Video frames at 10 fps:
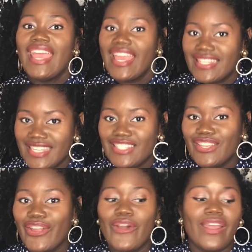Is this
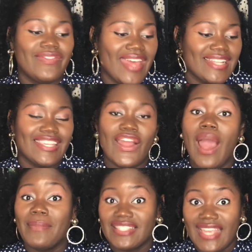the girl? If that's her,
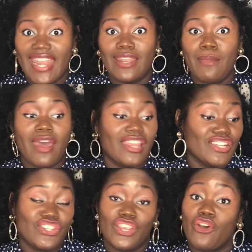I'm excited about it
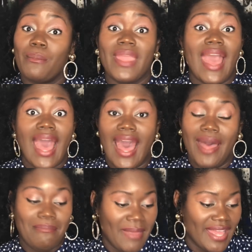because she gonna be a
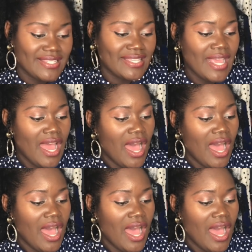hot mess.